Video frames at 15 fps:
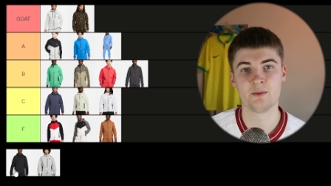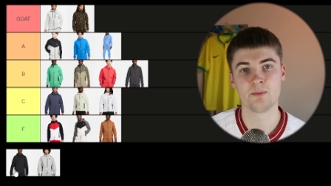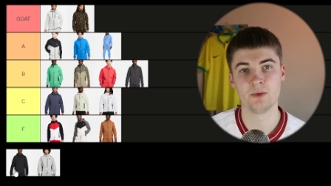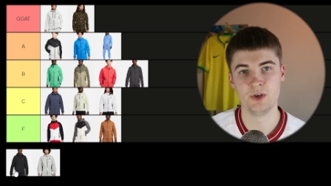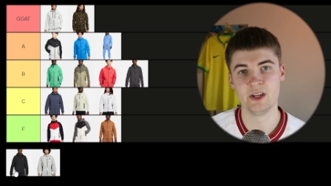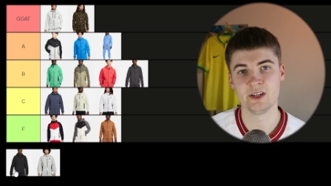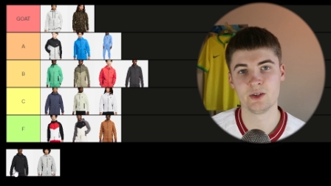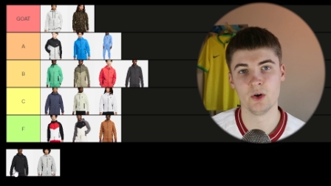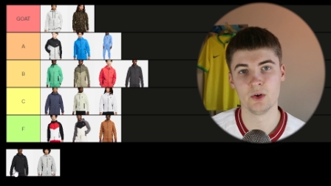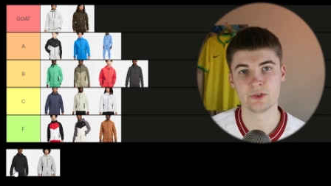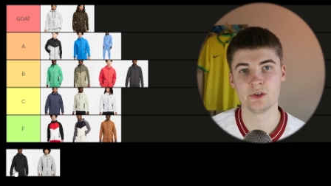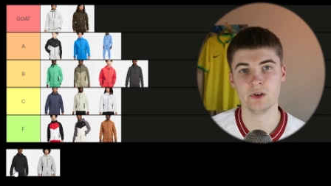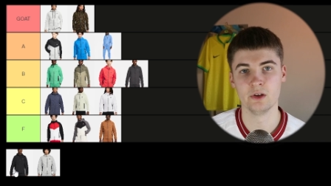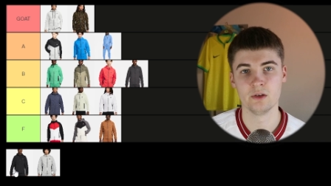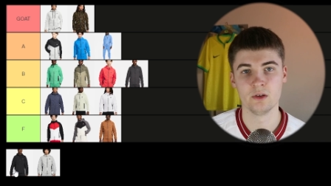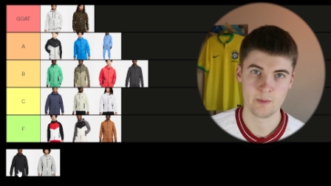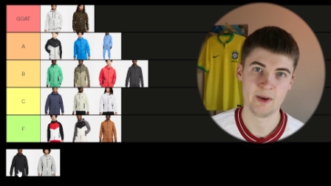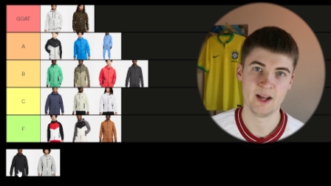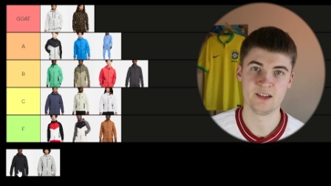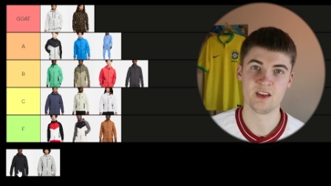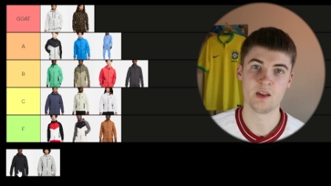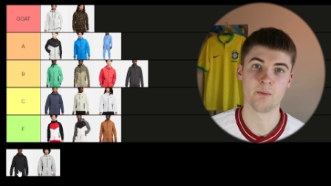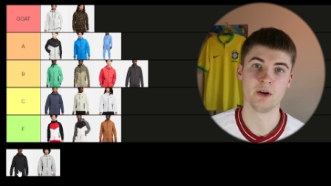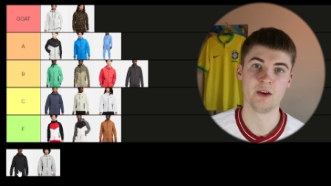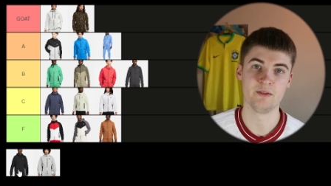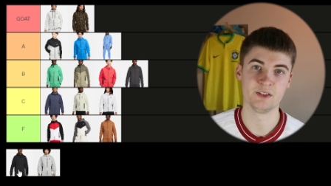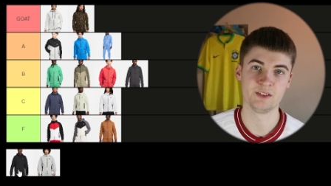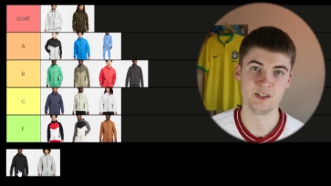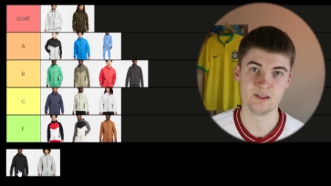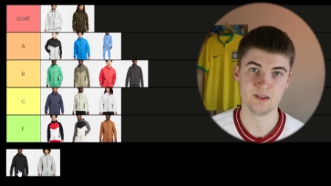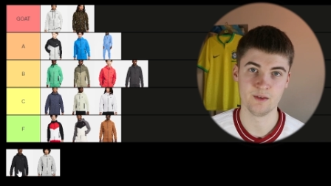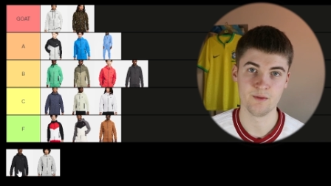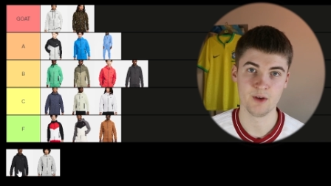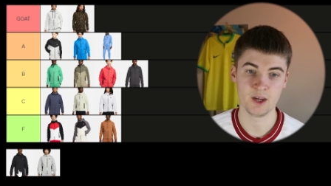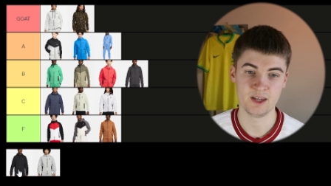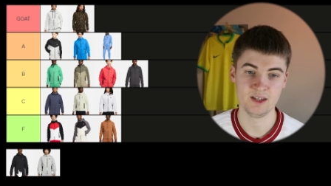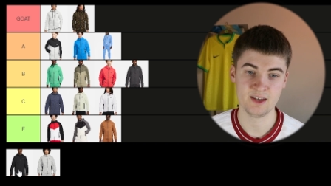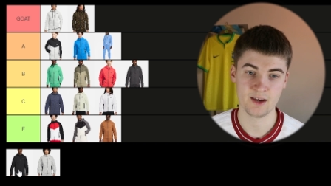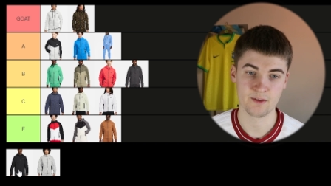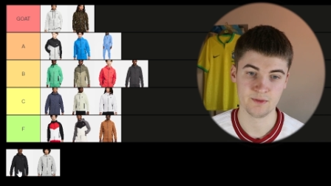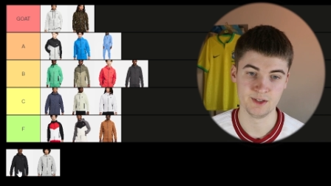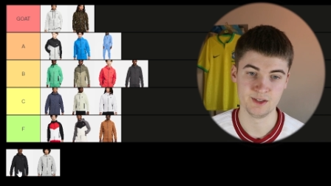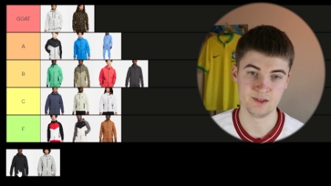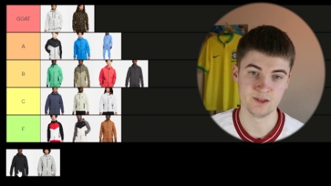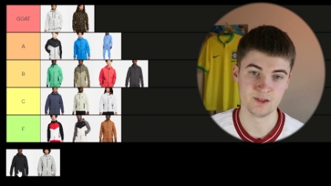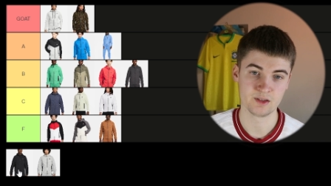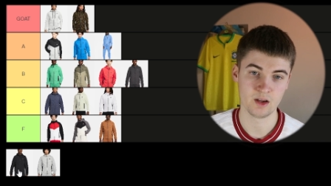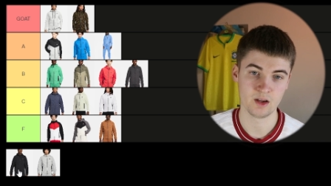it's not as good compared to the previous season of Nike Tech Fleeces.